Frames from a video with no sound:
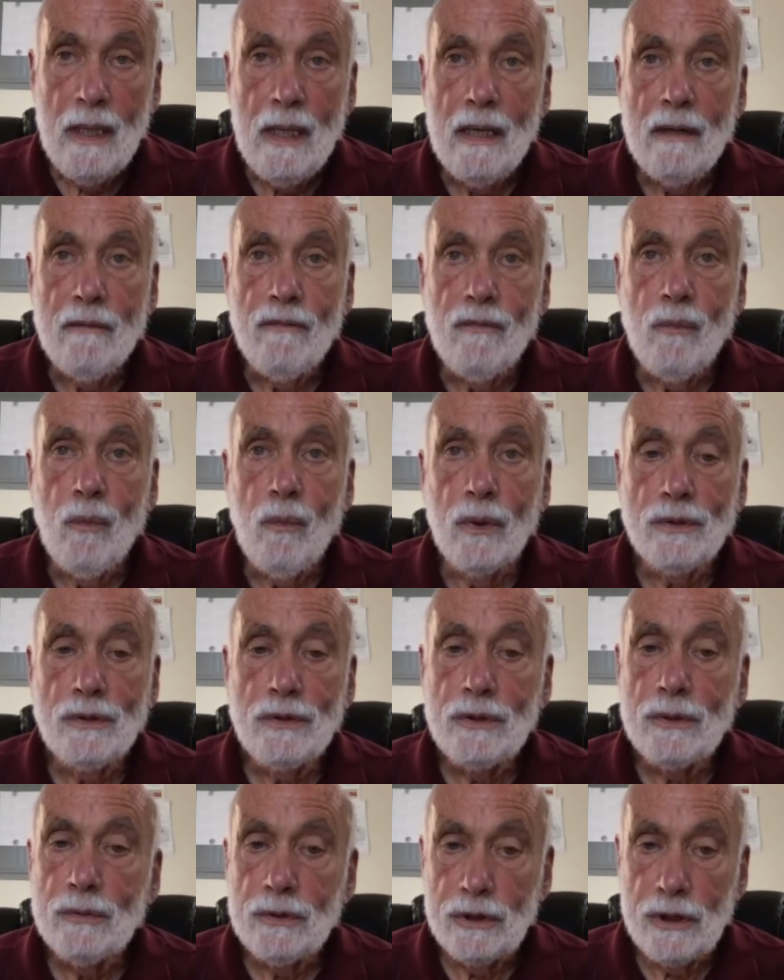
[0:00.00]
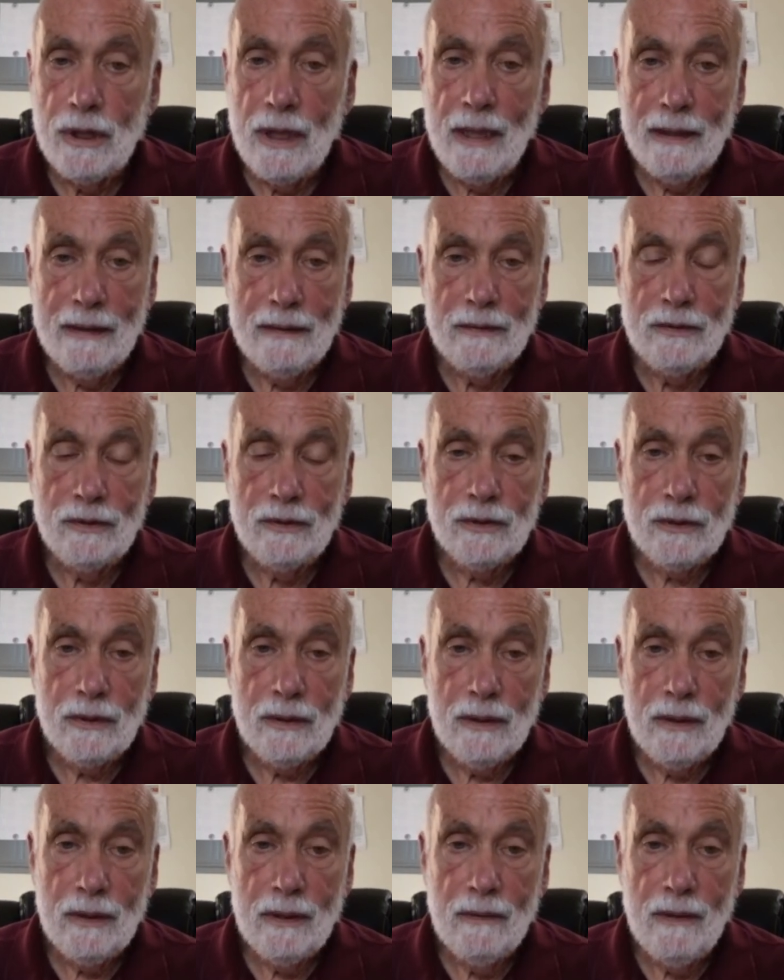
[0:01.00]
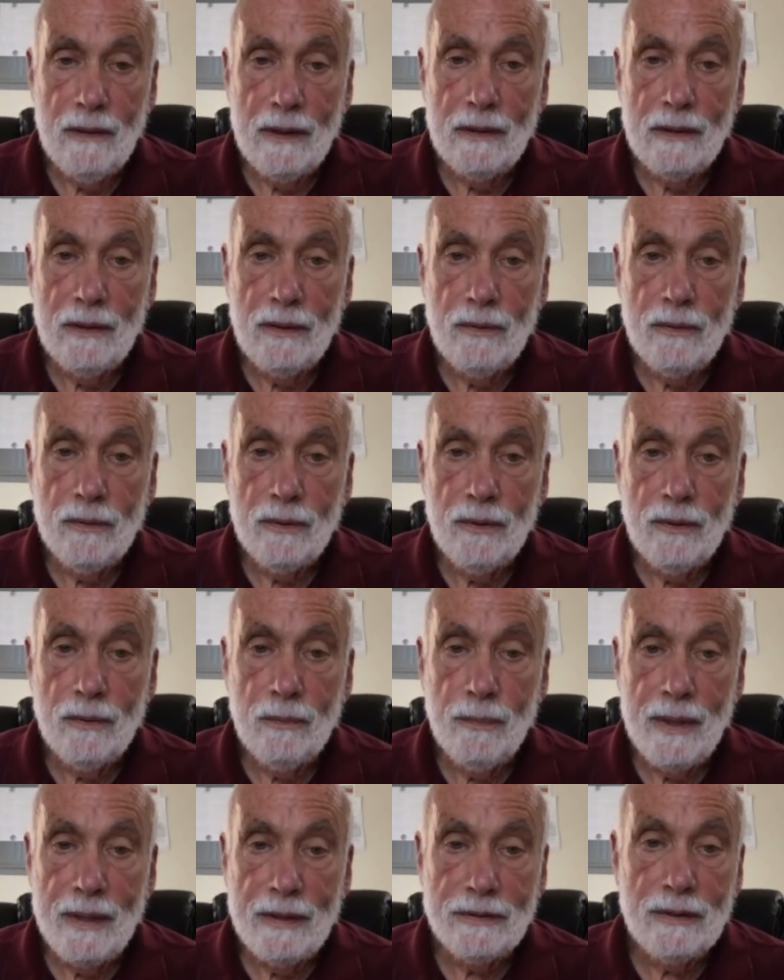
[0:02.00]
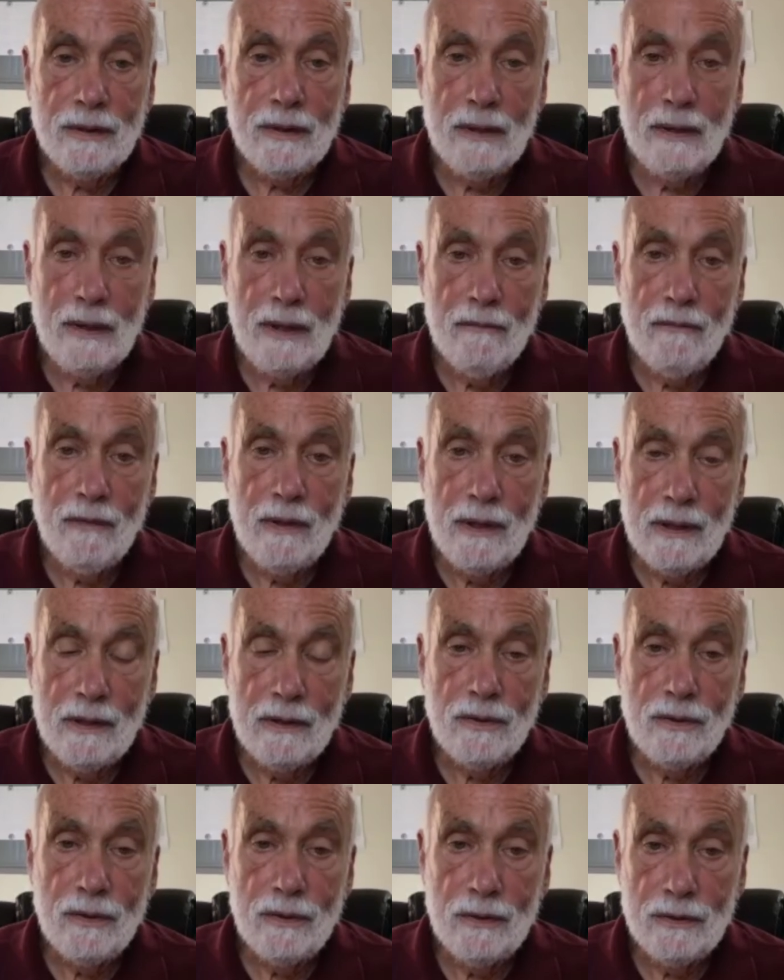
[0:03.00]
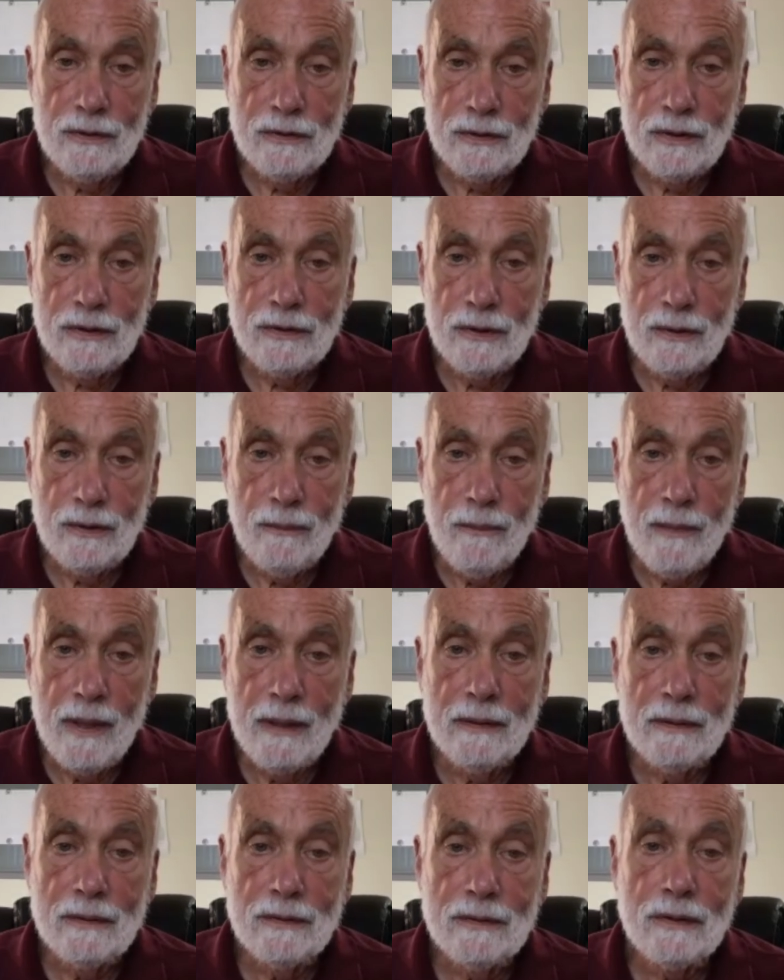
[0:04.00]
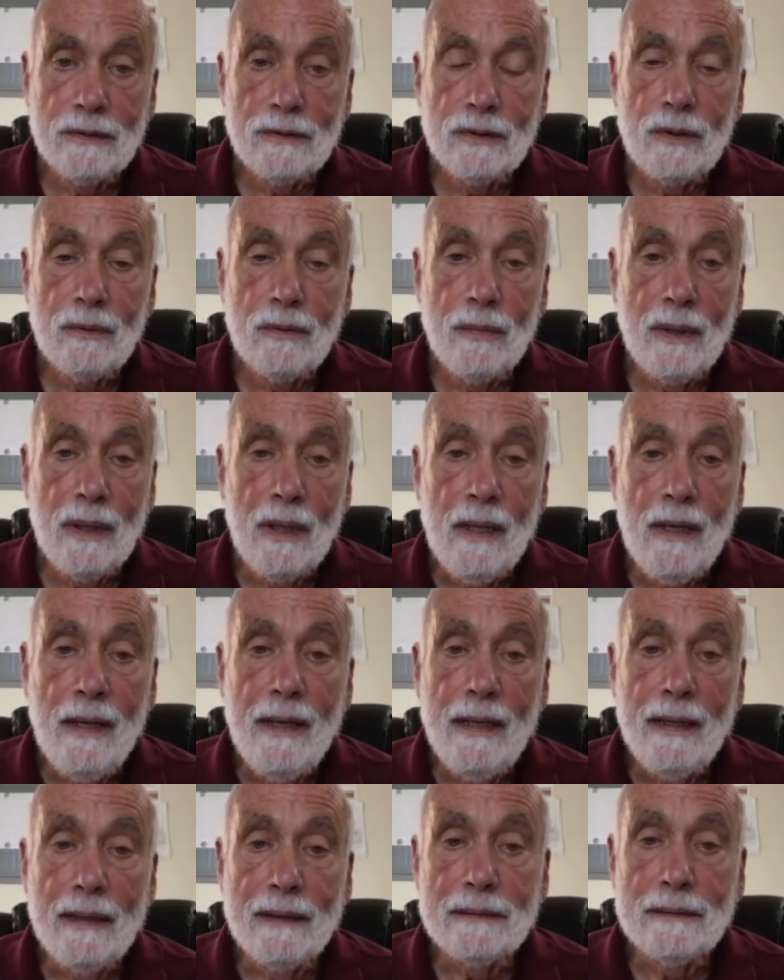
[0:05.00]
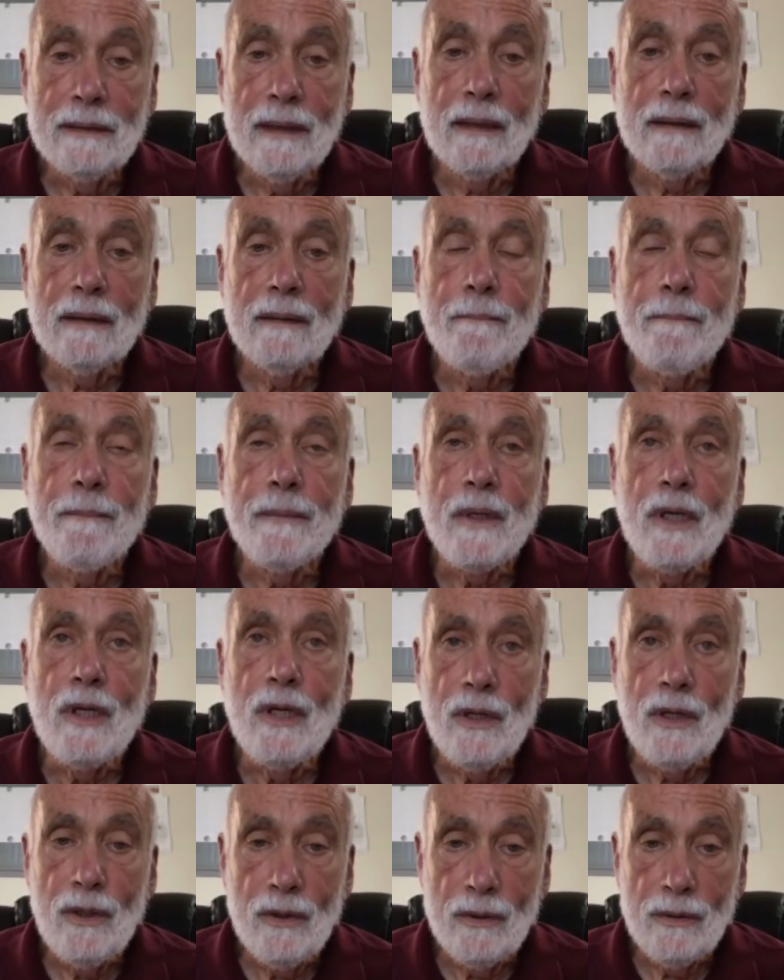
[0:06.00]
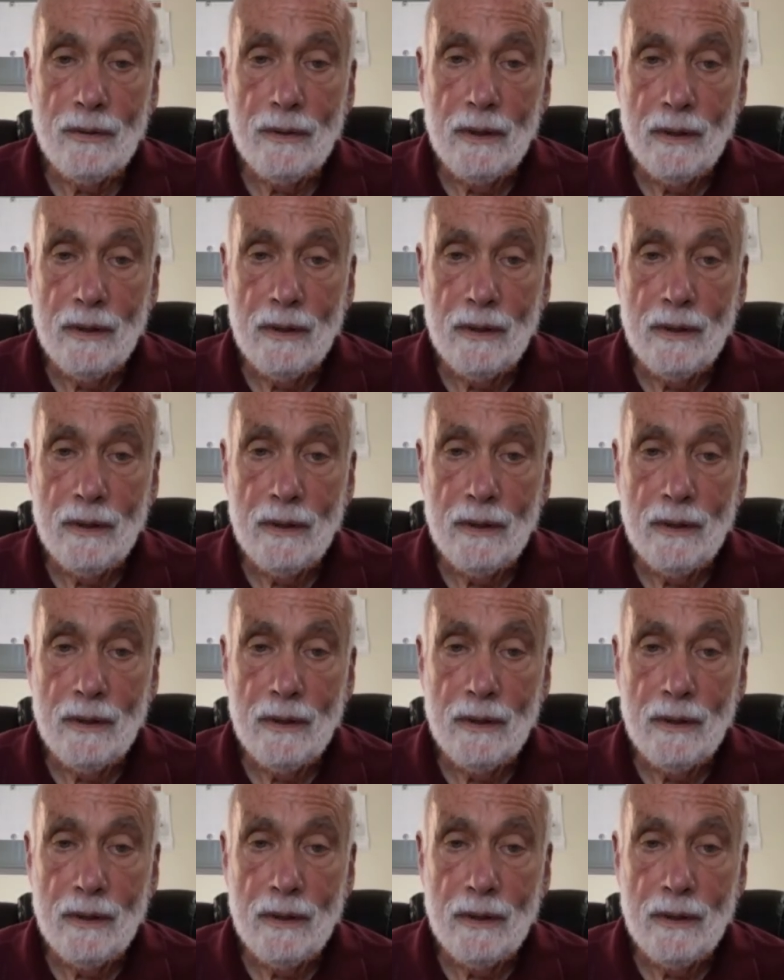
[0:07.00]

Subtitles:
If once you change, then you're basically giving into the system, and the system is not geared